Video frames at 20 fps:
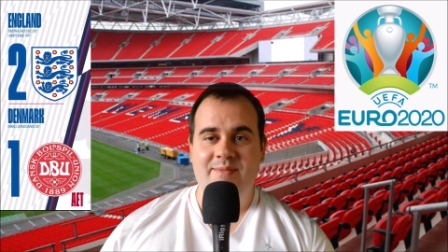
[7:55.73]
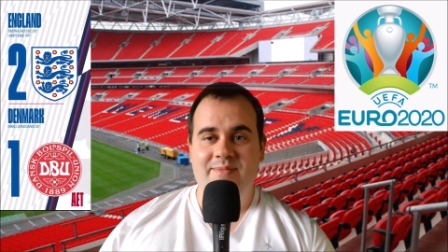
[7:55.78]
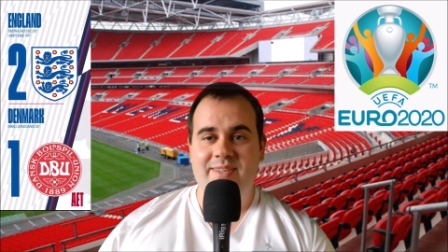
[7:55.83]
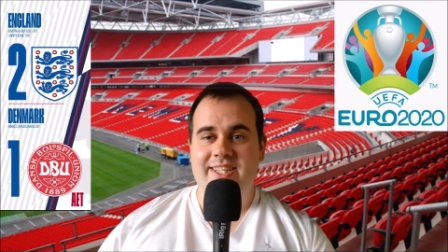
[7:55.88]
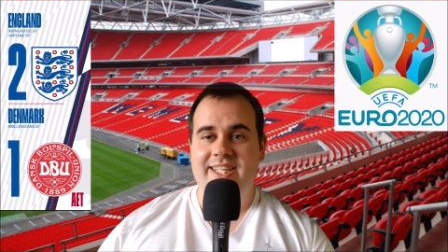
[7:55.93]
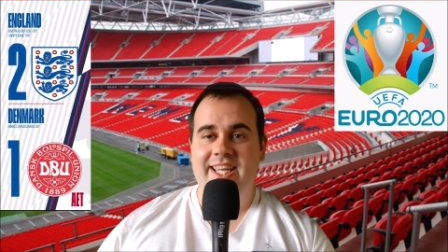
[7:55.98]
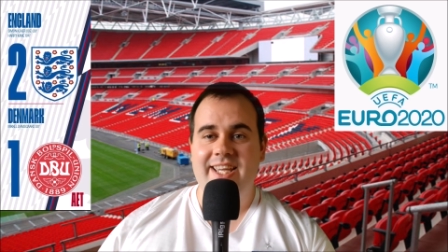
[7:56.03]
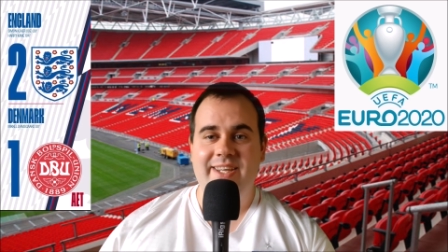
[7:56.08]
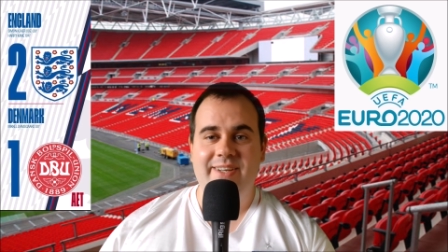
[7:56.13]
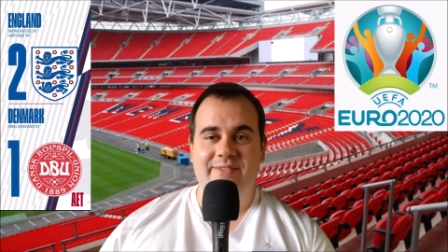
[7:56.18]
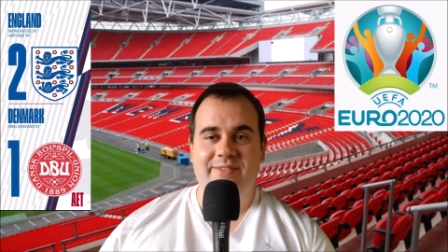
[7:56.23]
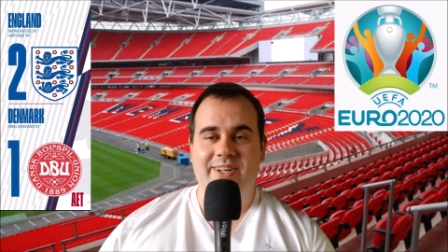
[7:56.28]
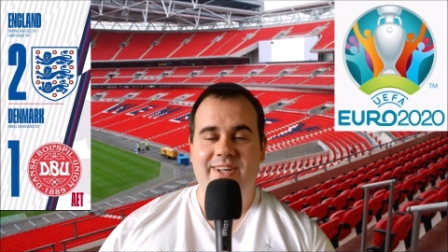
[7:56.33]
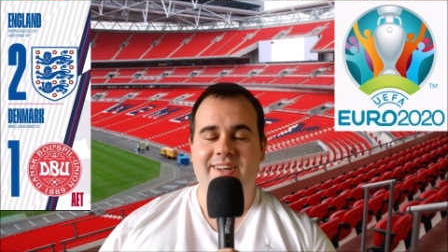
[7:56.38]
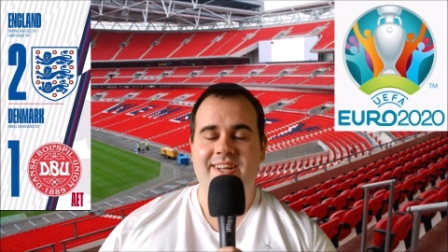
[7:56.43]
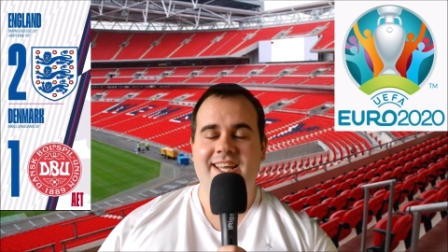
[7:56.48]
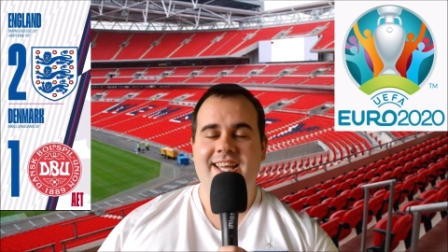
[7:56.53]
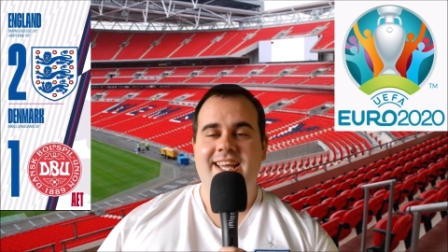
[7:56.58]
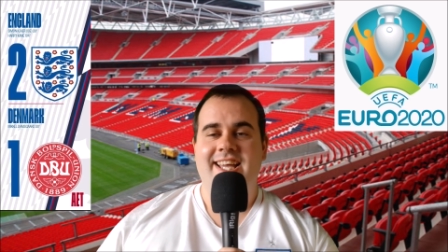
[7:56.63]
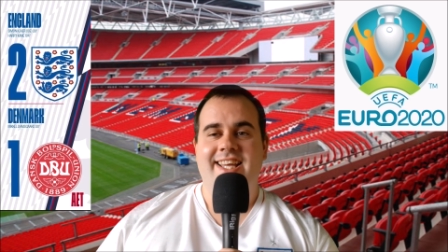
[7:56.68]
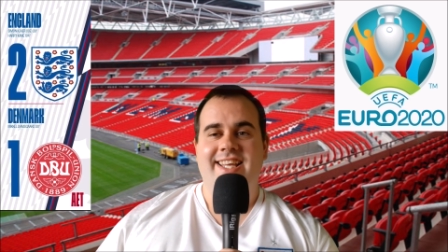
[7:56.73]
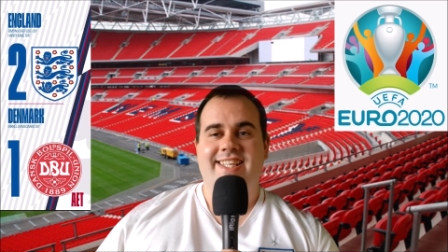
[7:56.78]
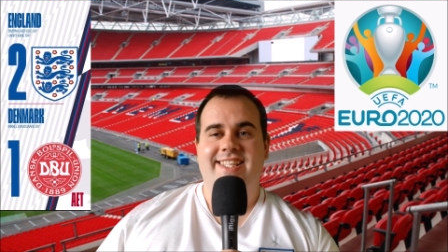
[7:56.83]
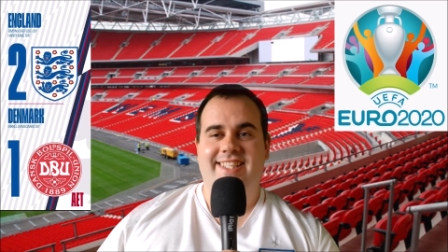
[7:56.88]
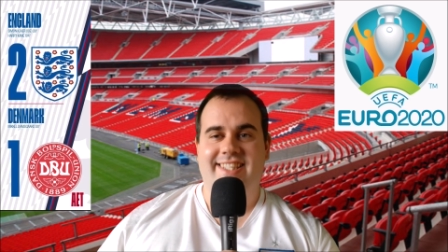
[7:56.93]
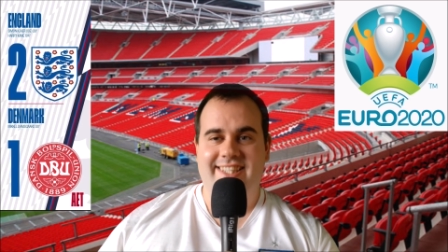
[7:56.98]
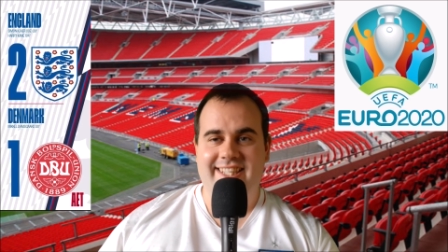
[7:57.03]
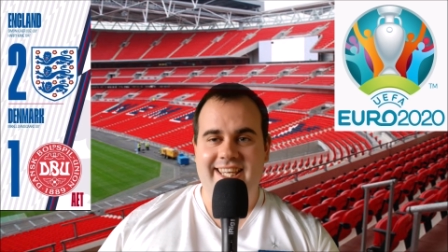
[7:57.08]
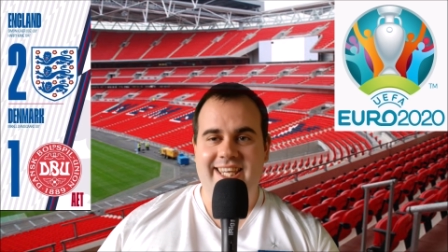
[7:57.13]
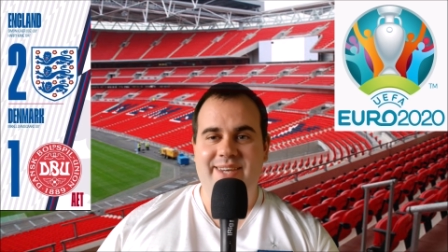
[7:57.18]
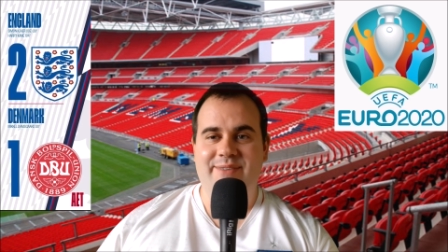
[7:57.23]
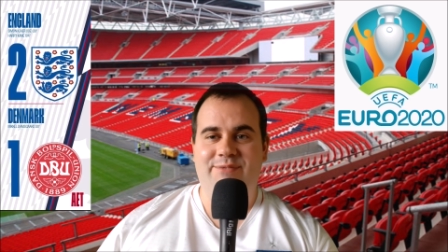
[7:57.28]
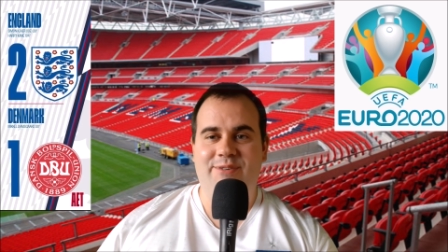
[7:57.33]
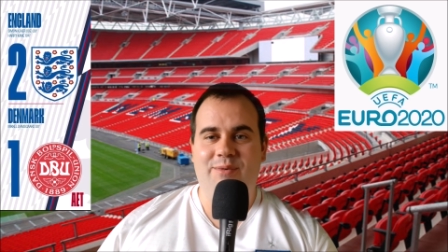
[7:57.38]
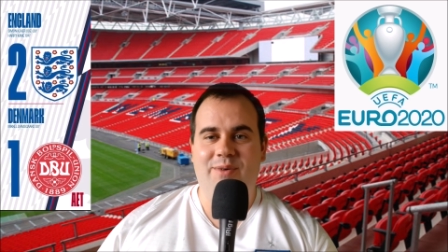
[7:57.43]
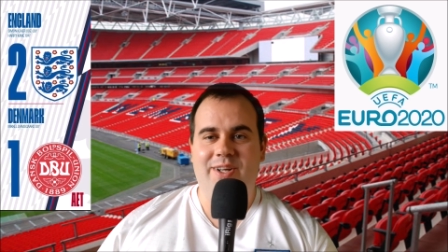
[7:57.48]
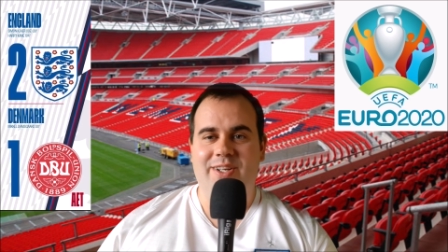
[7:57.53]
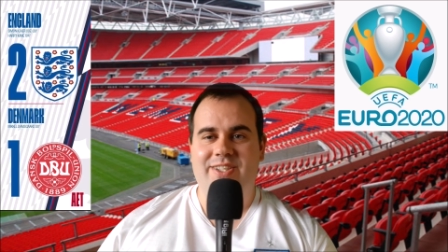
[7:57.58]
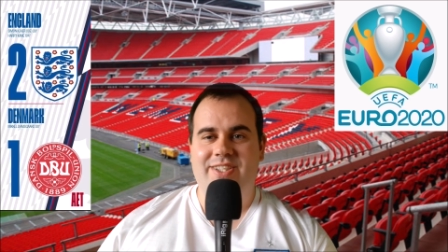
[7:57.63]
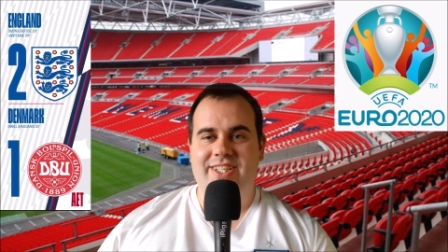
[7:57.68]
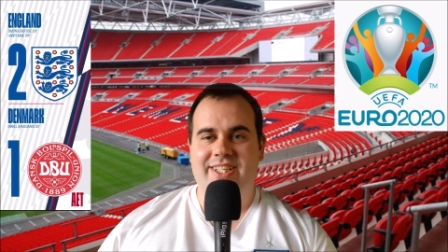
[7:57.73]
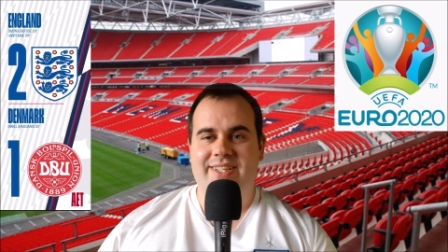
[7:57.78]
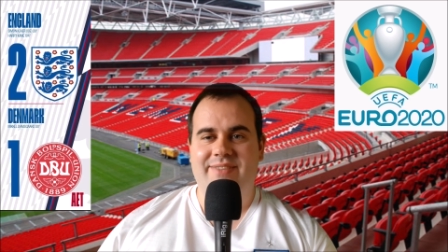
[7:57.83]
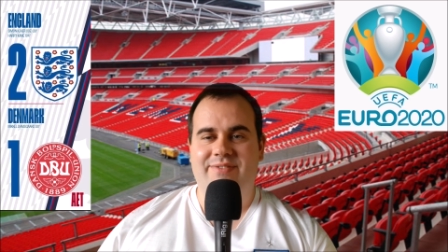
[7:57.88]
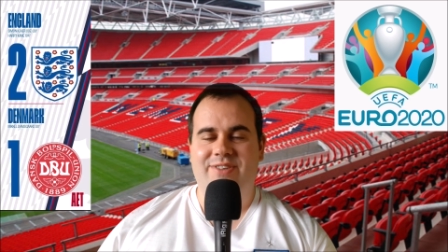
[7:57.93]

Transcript: But there you are. So thank you for watching.